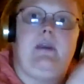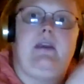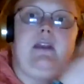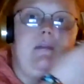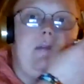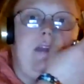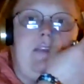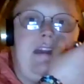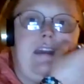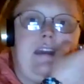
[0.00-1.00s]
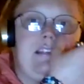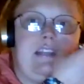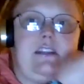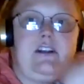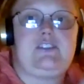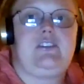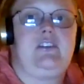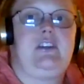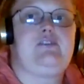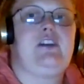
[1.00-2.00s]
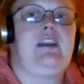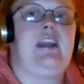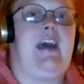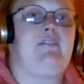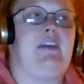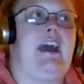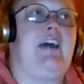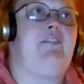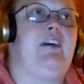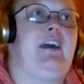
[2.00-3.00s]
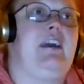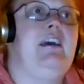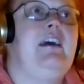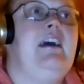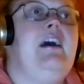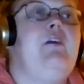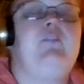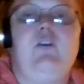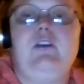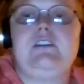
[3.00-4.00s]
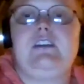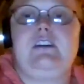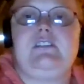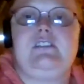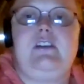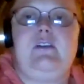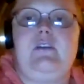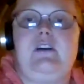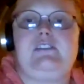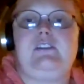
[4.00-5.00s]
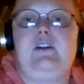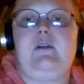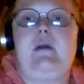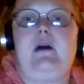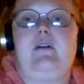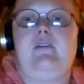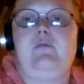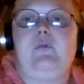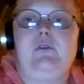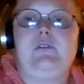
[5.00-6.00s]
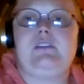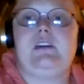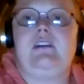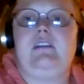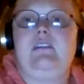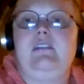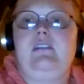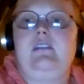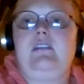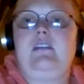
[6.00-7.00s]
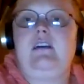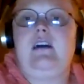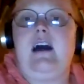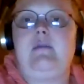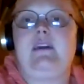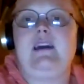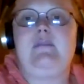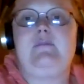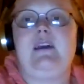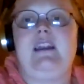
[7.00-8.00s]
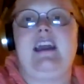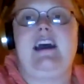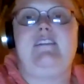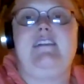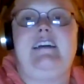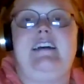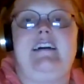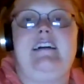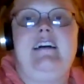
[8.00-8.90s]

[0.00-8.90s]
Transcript: You know what I mean? Like, it's like you shouldn't have to have like, of course, there's, a certain amount of rules and I'm good, Brittany. How are you?